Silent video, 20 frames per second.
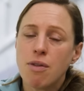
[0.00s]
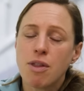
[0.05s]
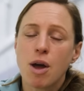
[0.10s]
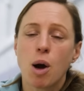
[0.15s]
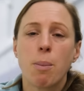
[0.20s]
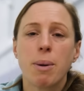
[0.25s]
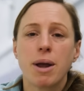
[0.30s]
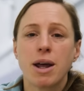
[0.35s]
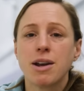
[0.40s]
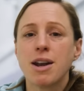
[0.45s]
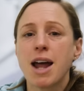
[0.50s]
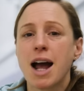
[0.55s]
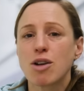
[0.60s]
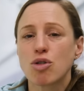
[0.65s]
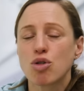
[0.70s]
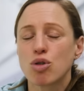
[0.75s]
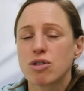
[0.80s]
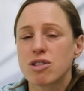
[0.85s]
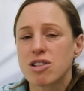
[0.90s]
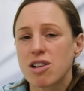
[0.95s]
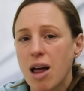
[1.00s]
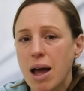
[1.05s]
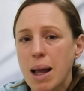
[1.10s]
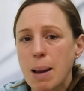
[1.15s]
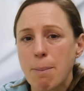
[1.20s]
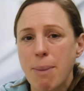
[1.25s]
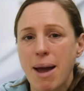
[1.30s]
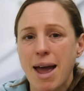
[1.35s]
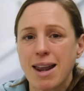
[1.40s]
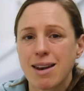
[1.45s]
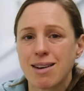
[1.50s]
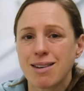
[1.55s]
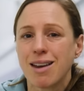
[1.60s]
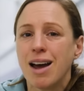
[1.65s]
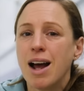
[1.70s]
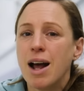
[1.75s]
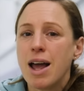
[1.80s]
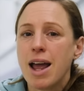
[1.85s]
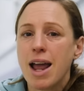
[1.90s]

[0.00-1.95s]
there'll be a natural slight bend